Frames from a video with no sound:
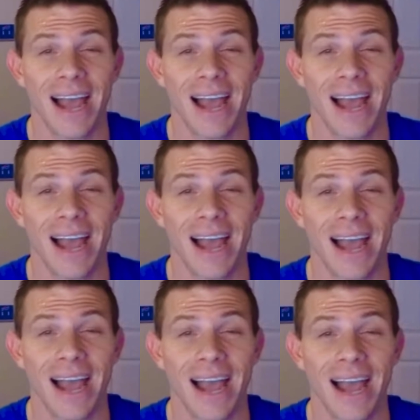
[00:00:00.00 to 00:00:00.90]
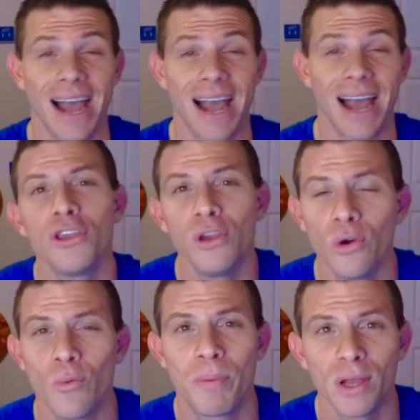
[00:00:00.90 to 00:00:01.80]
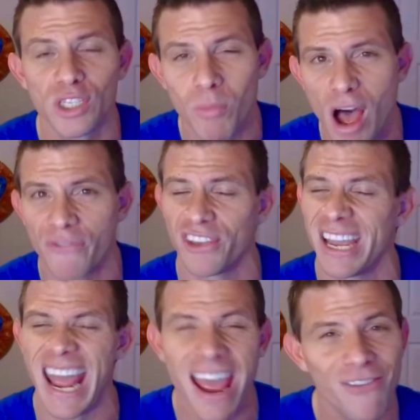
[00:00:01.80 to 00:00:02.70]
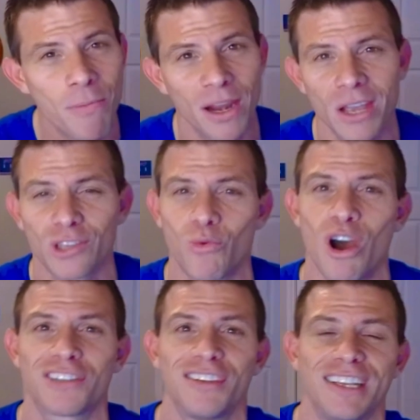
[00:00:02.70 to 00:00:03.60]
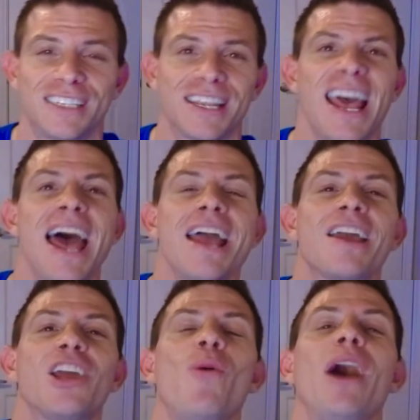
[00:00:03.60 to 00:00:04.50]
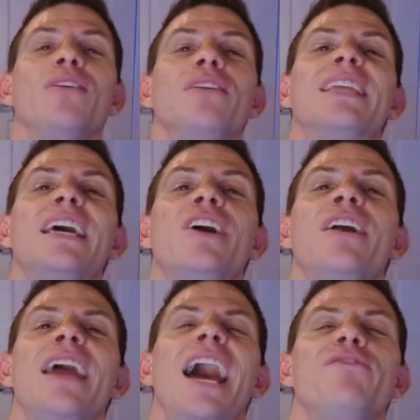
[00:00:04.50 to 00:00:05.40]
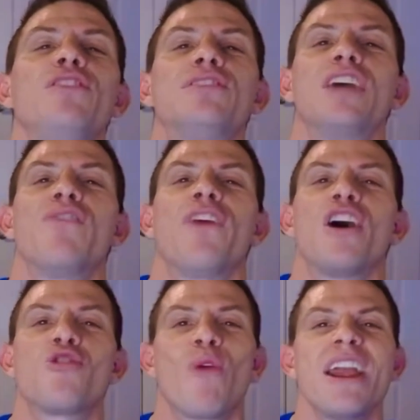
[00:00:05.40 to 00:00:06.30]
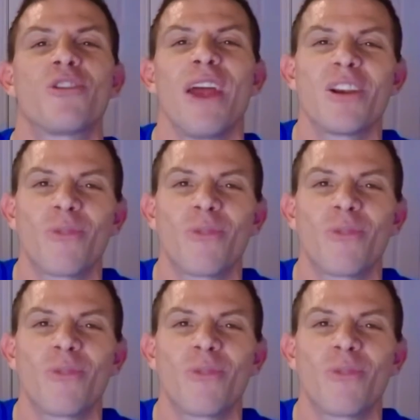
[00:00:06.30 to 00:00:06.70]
So I want all you, Bills Mafia, and everybody else watching this, go out there and have yourself a great,